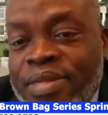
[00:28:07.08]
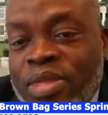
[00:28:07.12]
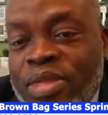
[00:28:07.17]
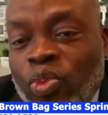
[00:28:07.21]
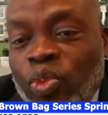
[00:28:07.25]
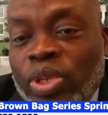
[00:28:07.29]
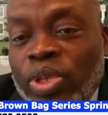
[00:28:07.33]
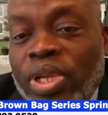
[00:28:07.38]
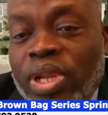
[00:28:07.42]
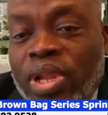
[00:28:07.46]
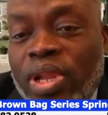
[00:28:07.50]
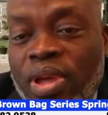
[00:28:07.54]

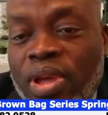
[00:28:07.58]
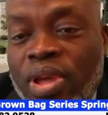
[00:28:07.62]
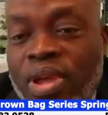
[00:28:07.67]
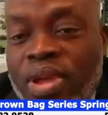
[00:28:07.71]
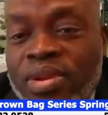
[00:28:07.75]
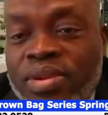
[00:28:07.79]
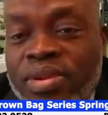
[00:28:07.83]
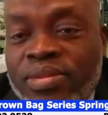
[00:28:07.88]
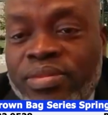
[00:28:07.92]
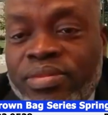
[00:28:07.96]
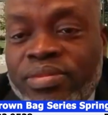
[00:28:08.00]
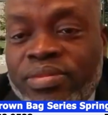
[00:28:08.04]
We
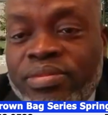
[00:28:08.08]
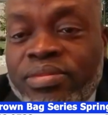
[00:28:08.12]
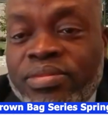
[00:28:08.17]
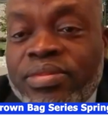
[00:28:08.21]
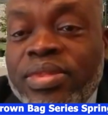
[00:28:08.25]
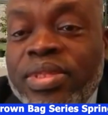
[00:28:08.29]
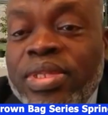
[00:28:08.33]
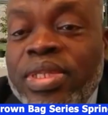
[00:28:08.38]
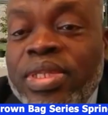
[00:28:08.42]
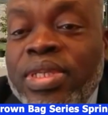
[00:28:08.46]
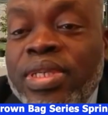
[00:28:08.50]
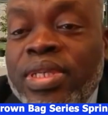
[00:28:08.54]
learn.
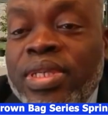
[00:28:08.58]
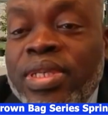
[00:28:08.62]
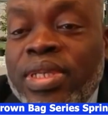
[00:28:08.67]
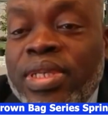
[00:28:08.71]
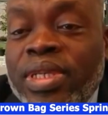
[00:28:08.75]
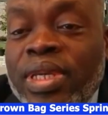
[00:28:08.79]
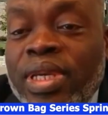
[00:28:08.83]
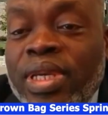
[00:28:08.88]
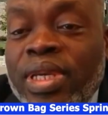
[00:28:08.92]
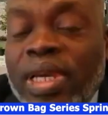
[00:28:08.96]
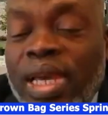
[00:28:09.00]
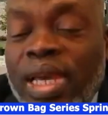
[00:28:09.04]

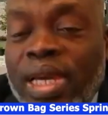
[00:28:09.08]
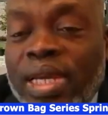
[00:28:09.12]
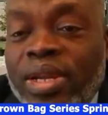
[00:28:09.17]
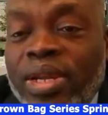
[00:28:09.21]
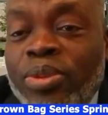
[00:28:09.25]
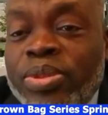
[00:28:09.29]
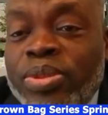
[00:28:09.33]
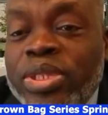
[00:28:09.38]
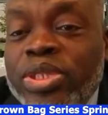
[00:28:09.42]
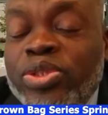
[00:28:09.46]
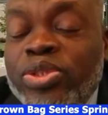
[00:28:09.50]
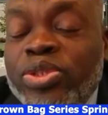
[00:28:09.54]
And
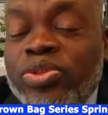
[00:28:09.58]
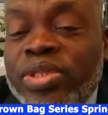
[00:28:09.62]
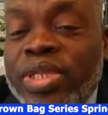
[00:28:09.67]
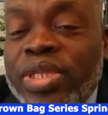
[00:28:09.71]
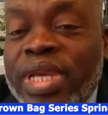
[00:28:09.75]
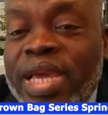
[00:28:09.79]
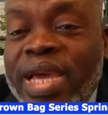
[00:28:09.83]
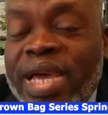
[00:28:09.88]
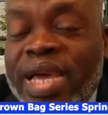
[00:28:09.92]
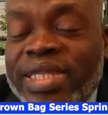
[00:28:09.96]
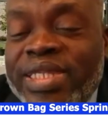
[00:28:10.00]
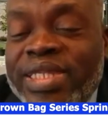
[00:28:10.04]
up to
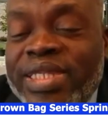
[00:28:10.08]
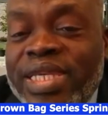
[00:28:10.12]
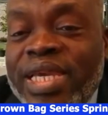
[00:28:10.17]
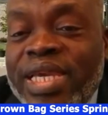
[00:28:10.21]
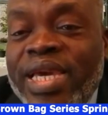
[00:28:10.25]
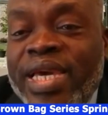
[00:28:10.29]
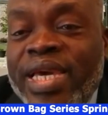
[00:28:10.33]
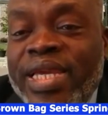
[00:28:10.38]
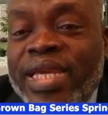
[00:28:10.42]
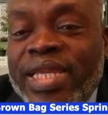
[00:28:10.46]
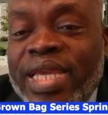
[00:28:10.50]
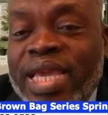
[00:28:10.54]
today, I still
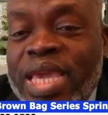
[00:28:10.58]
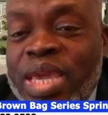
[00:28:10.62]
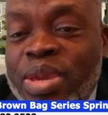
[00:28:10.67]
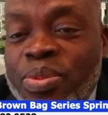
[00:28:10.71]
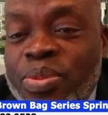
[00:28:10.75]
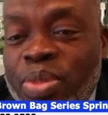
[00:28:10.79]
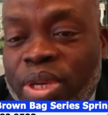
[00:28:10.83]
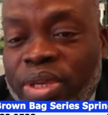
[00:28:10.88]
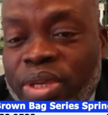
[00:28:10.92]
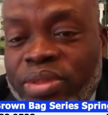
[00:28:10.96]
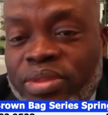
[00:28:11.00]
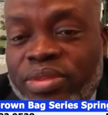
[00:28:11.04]
get
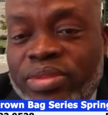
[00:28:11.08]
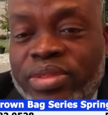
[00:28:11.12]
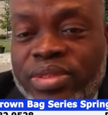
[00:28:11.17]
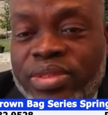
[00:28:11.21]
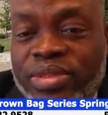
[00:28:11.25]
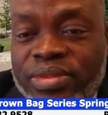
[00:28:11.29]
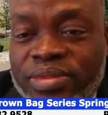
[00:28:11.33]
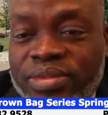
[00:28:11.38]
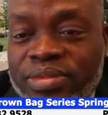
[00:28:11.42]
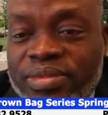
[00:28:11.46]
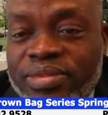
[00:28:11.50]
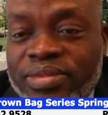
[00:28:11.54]
emails